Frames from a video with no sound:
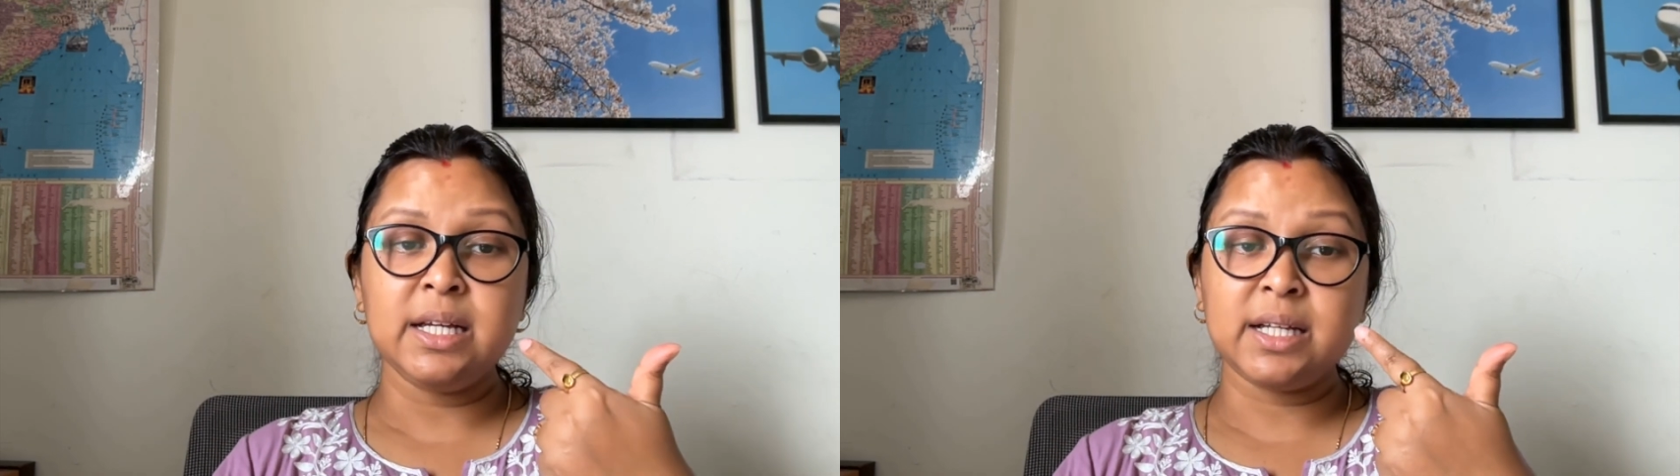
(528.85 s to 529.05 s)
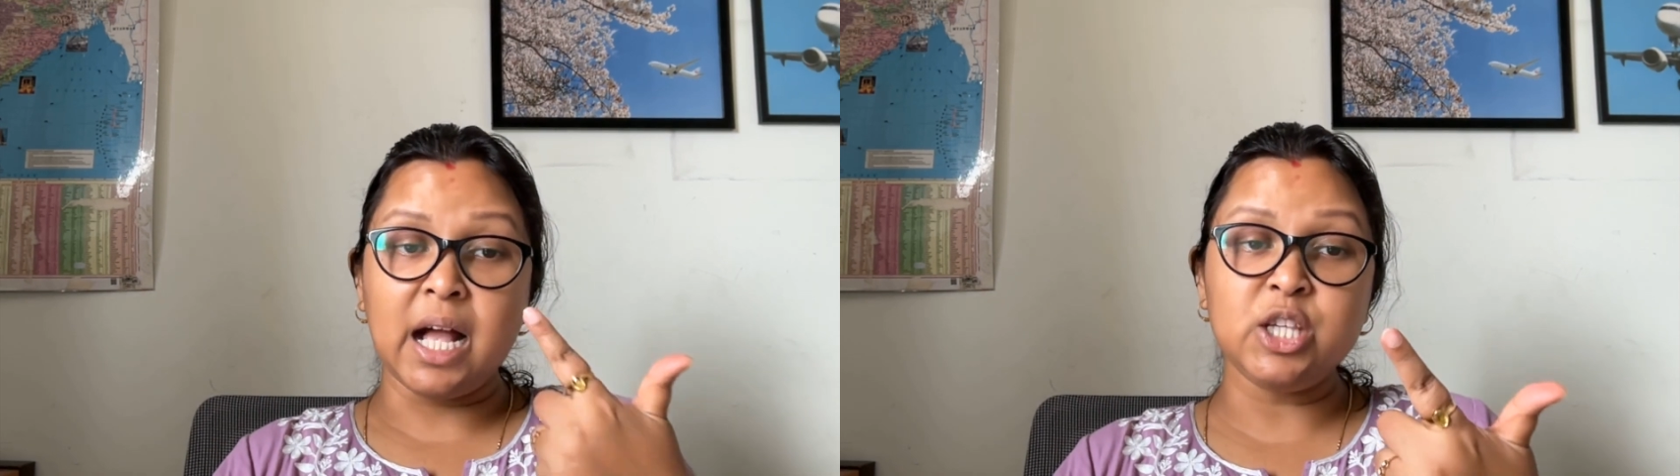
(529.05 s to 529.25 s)

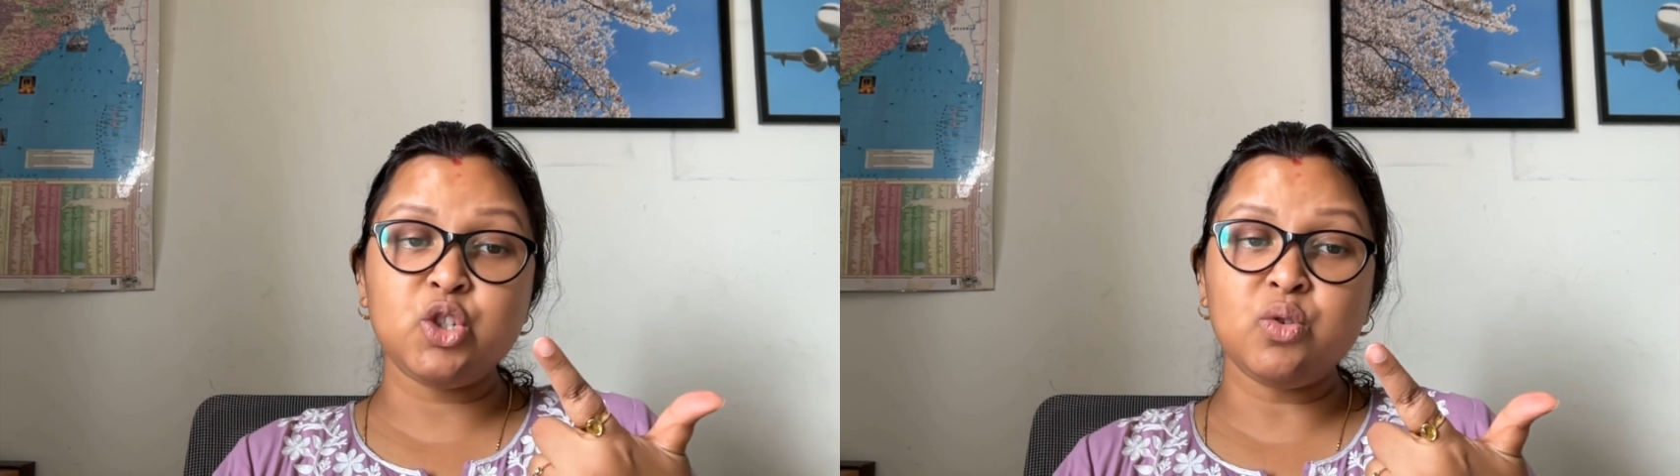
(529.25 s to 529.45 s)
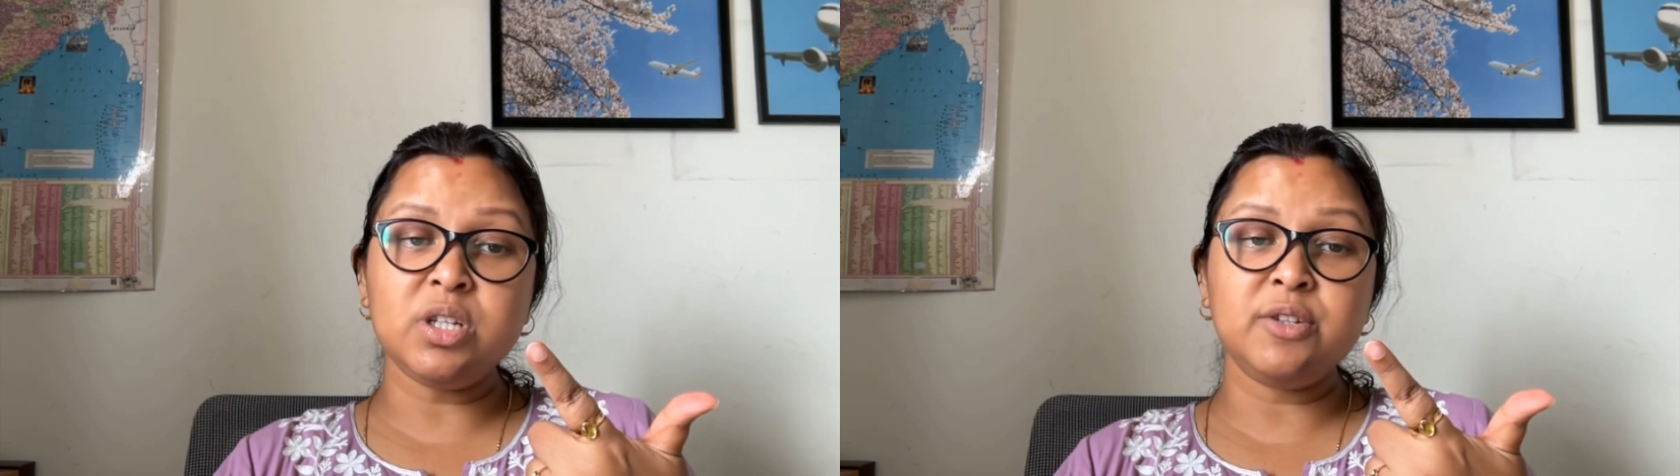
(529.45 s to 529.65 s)

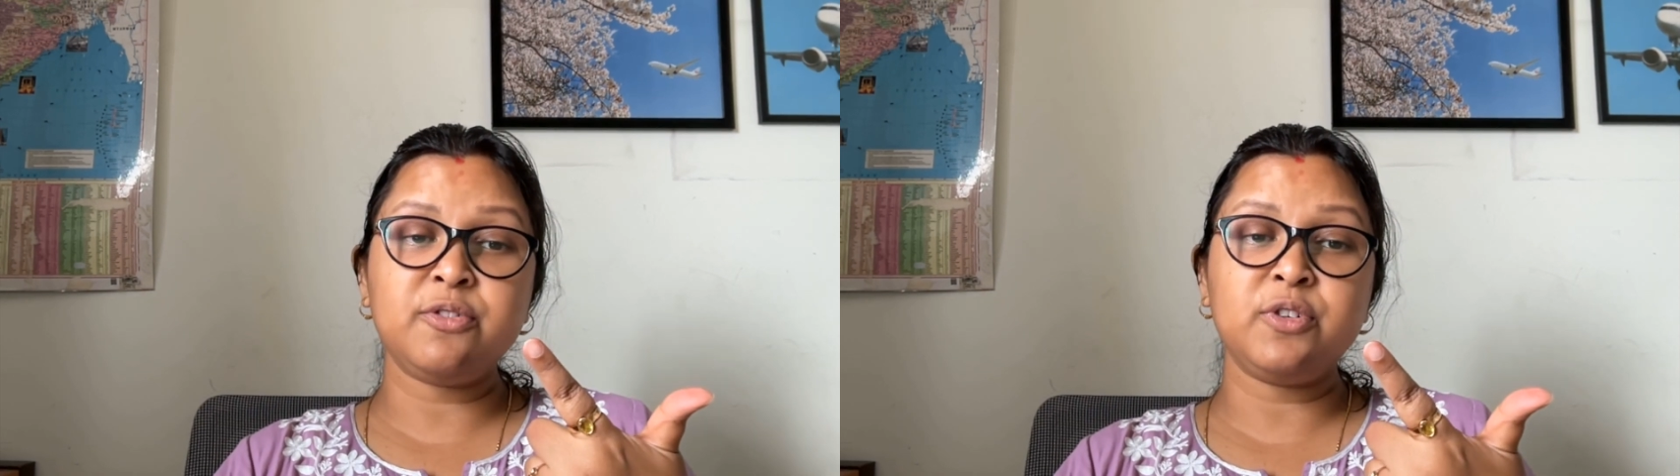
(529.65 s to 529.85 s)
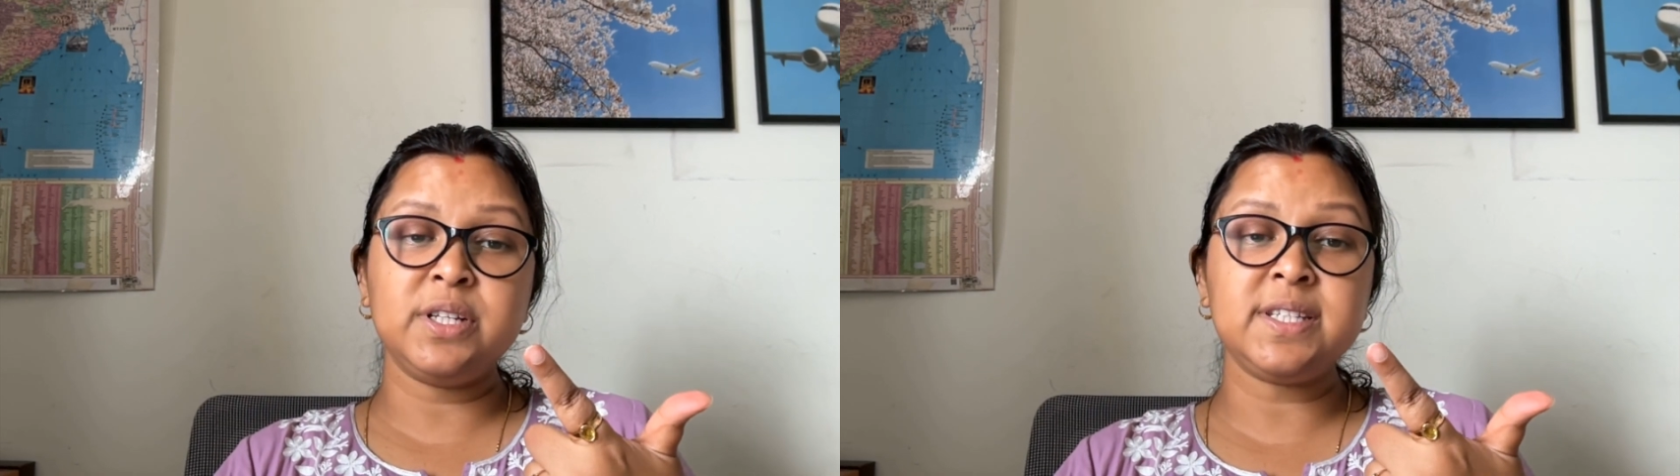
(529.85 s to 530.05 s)
cultural
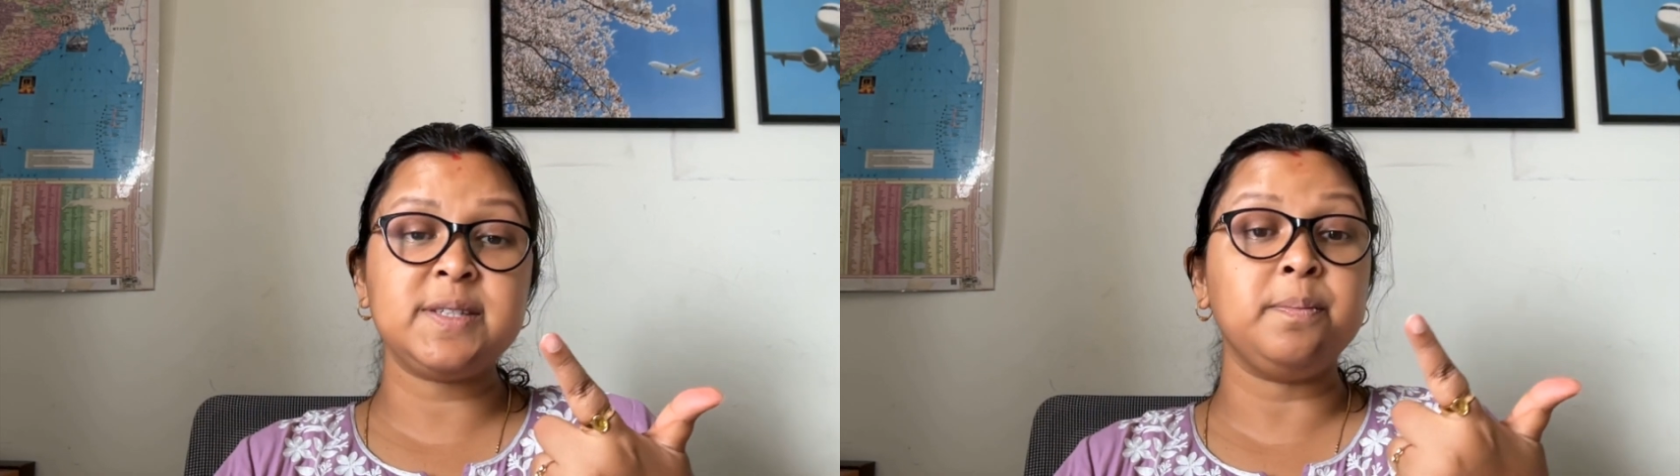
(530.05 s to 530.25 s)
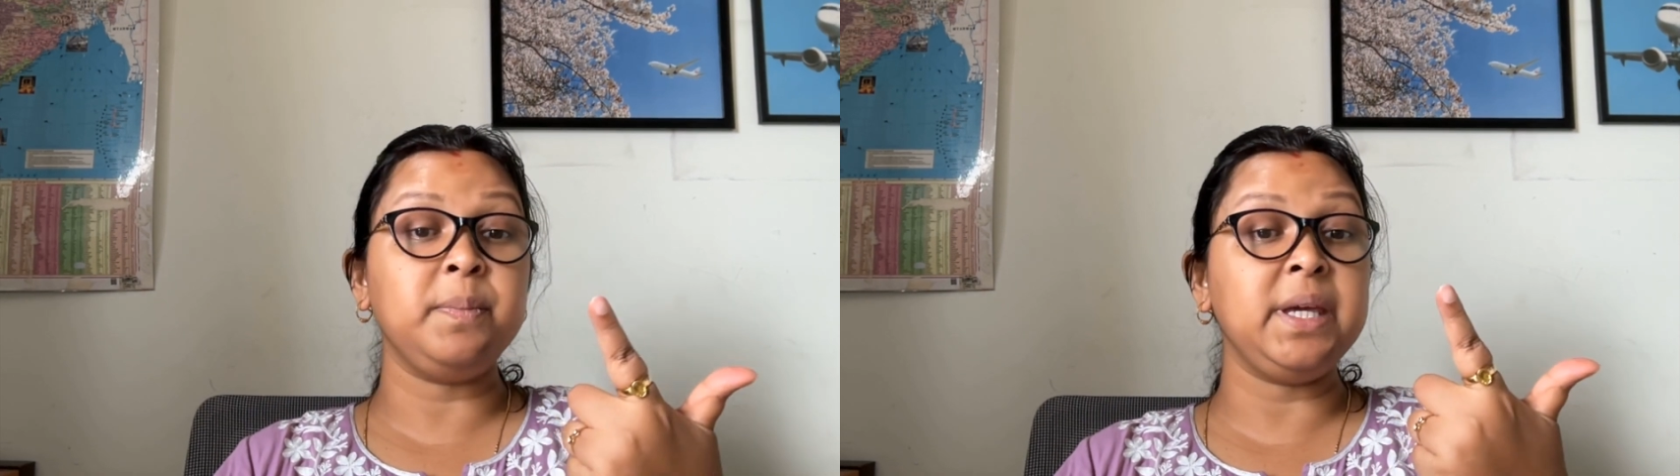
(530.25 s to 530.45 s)

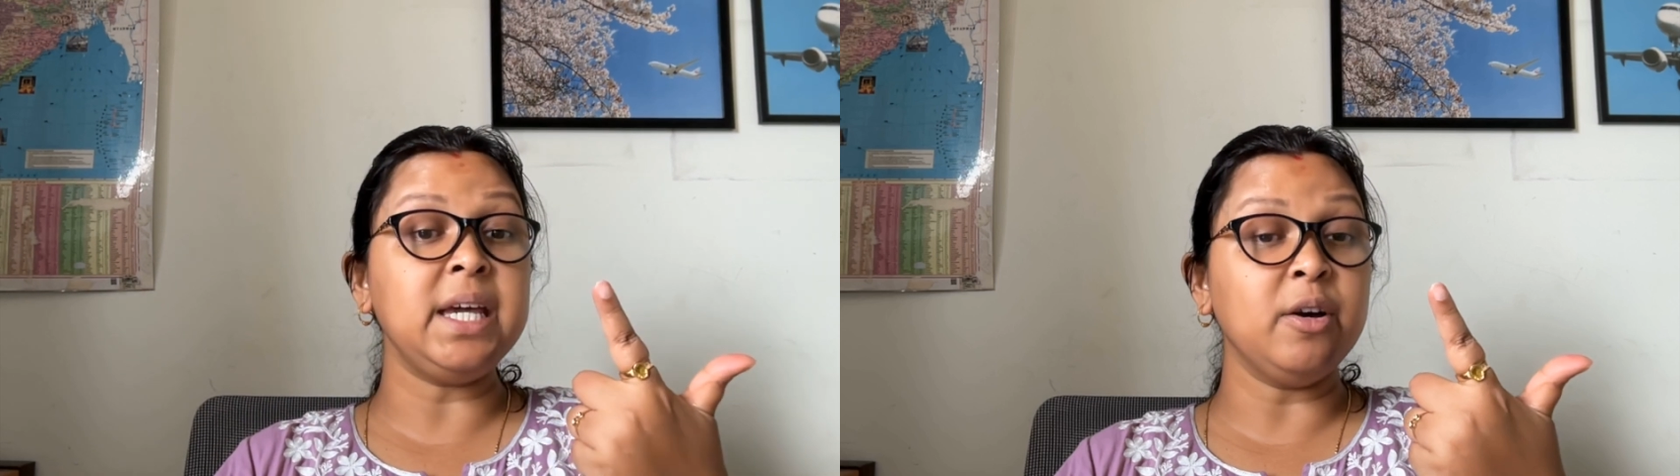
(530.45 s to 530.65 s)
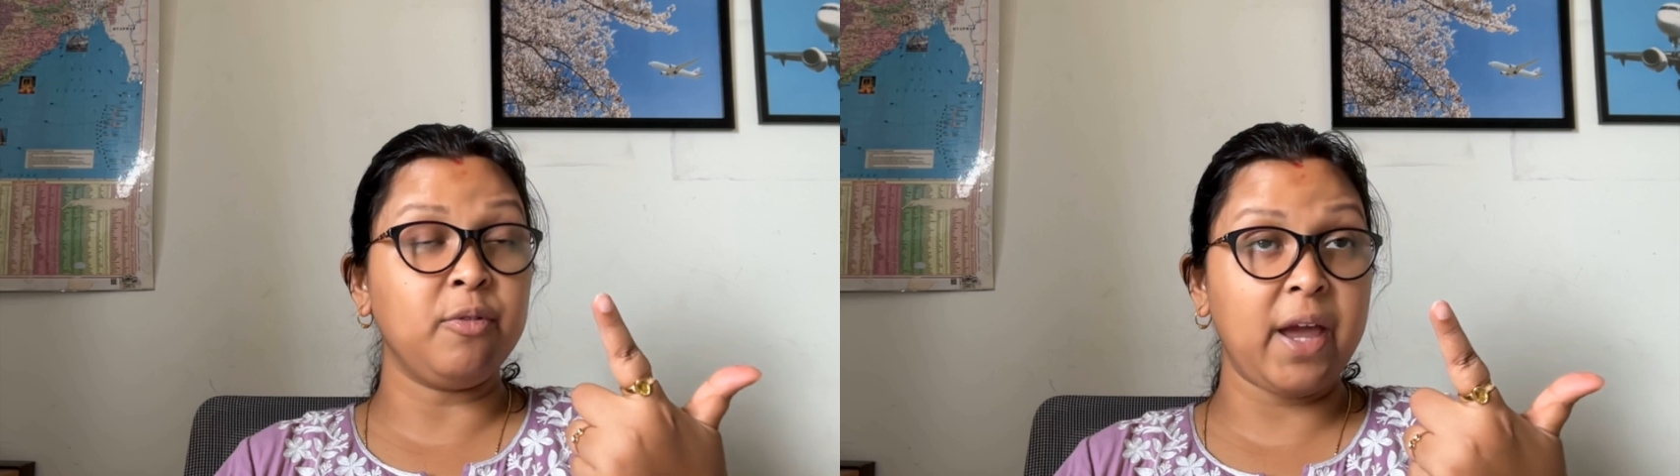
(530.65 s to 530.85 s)
difference, be
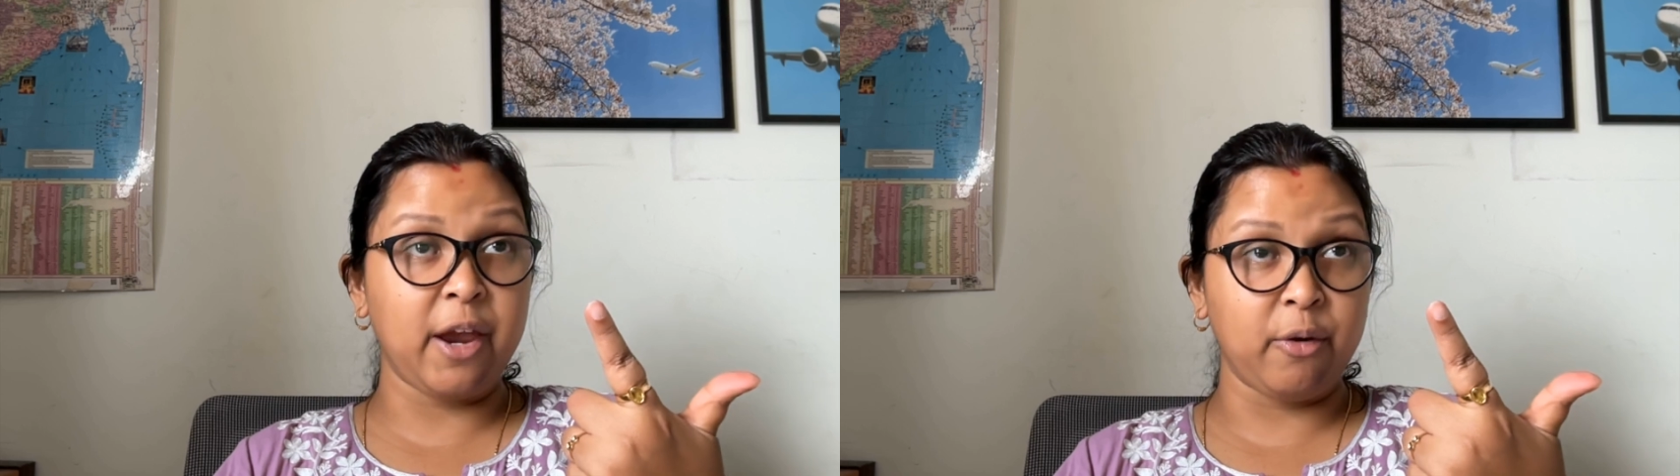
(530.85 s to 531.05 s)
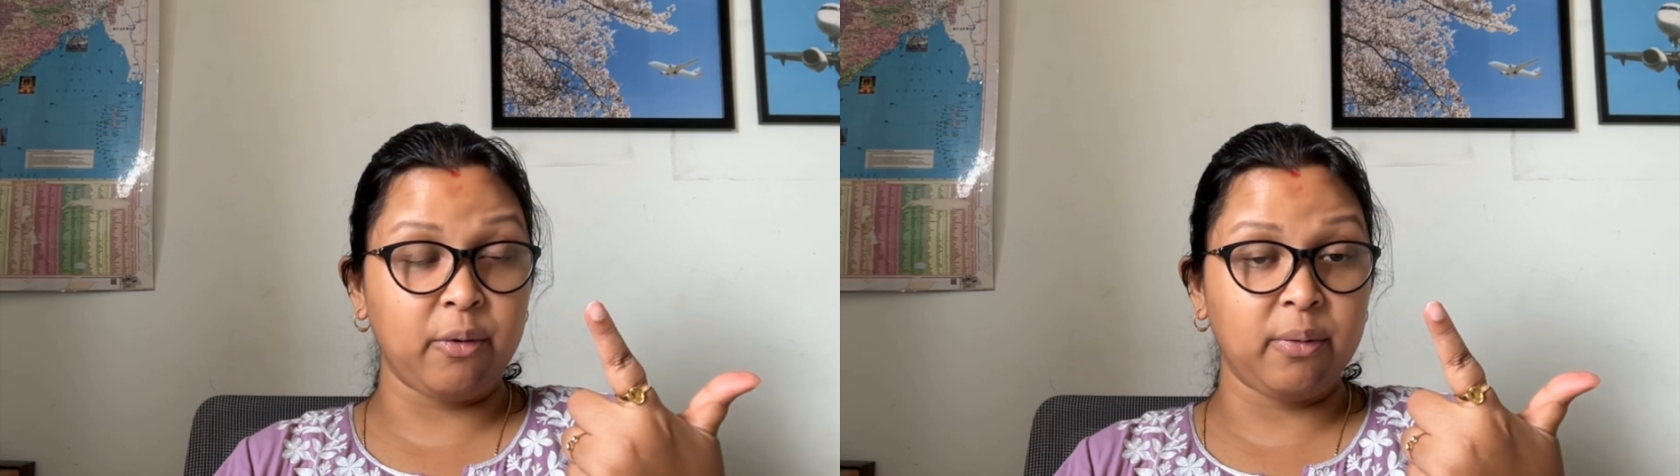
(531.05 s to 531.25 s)
aware